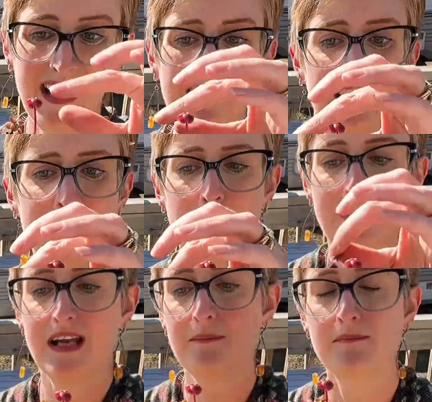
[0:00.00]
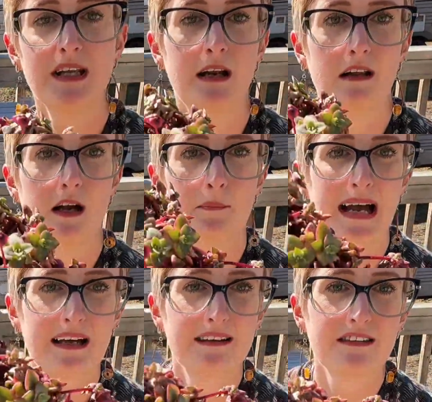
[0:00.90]
That's okay. It'll come
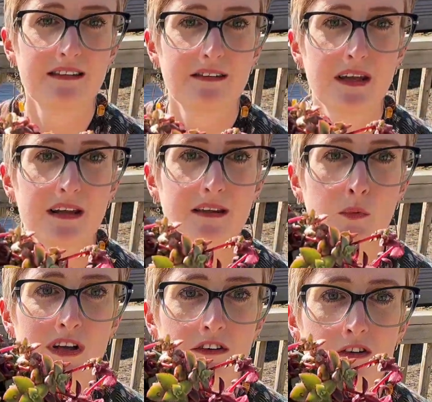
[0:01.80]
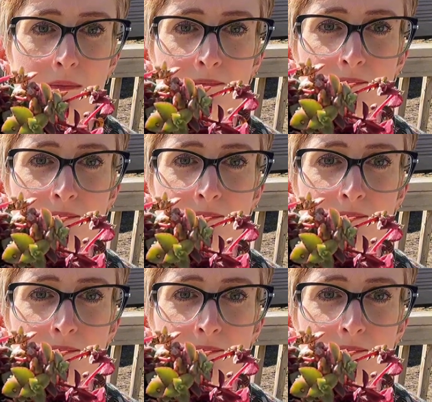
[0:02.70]
back in the winter.